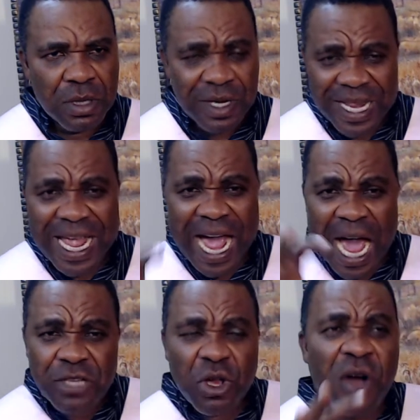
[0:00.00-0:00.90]
The
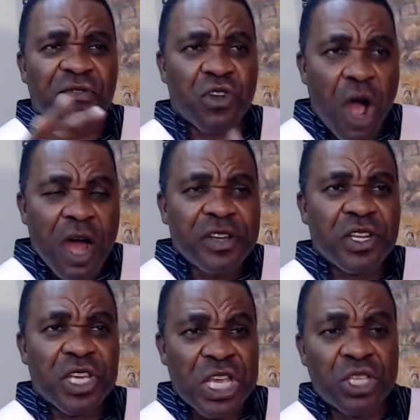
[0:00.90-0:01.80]
act of God
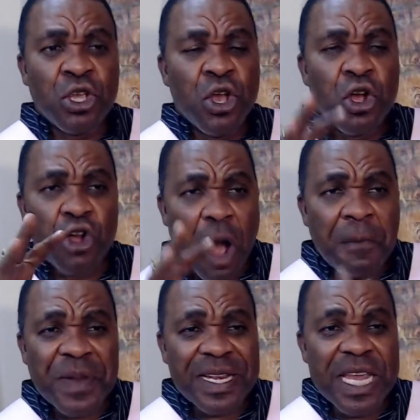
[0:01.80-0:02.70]
is
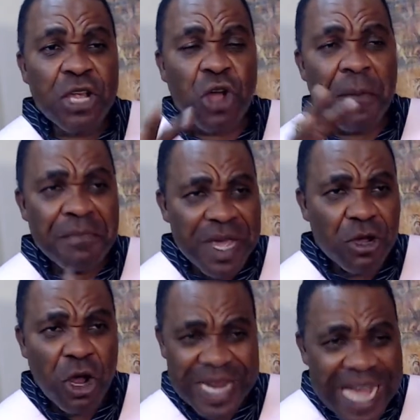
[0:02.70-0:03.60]
completely com
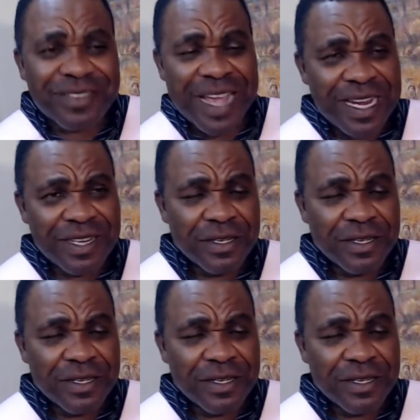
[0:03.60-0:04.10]
connected